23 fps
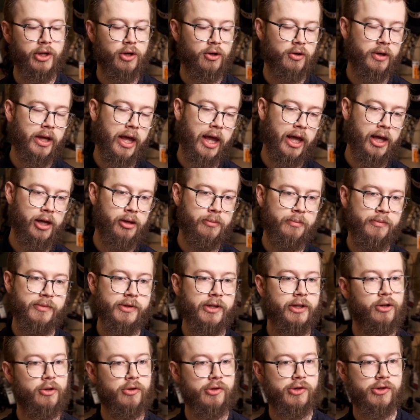your cams,
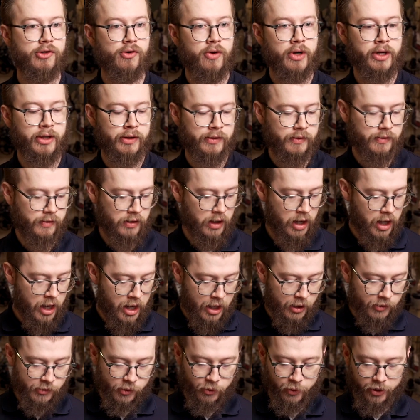and your strings.
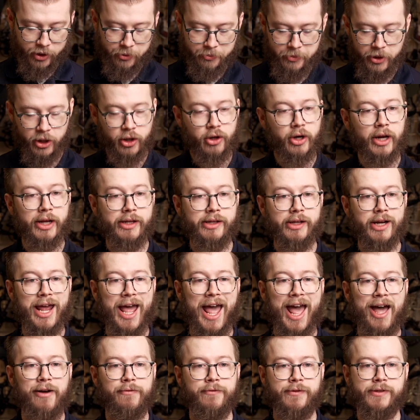So it can be a good idea to
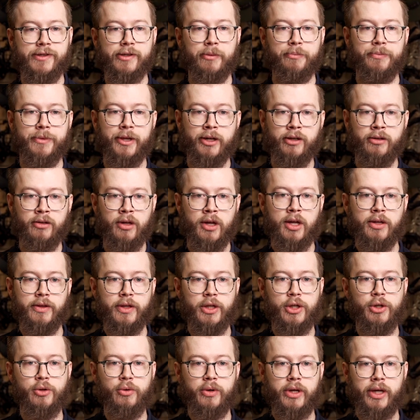have something that
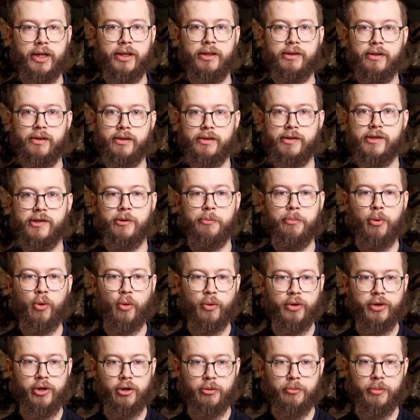you can
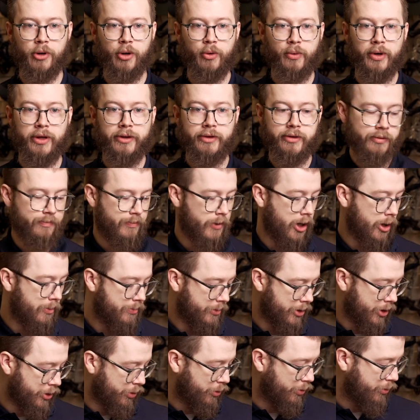support your bow with. Now
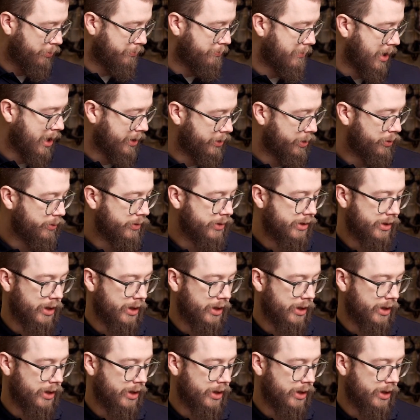the new Matthews